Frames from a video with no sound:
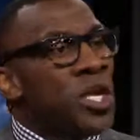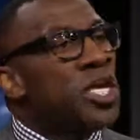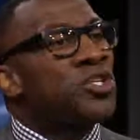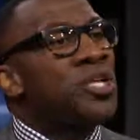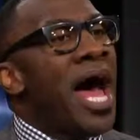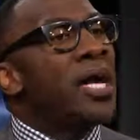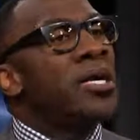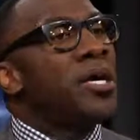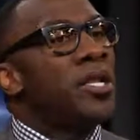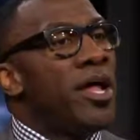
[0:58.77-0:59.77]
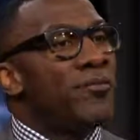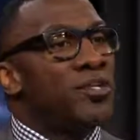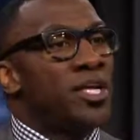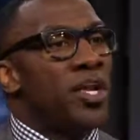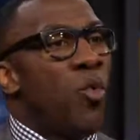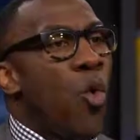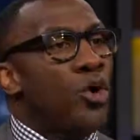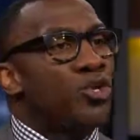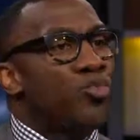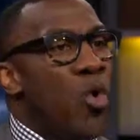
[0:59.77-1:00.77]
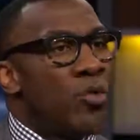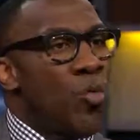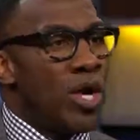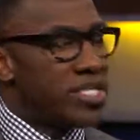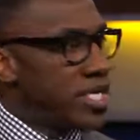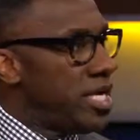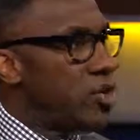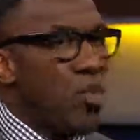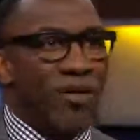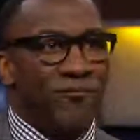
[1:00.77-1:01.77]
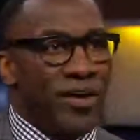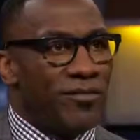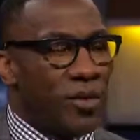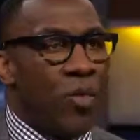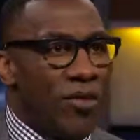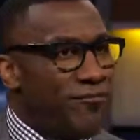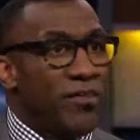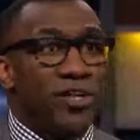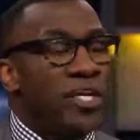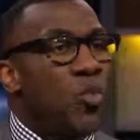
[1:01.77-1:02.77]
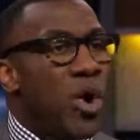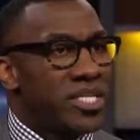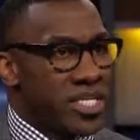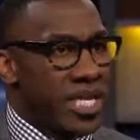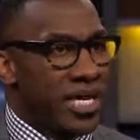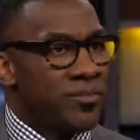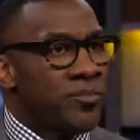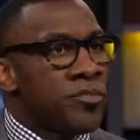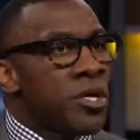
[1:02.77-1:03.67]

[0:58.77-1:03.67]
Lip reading: it's not good enough to say the Warriors won 110 to 150, 115 to 110.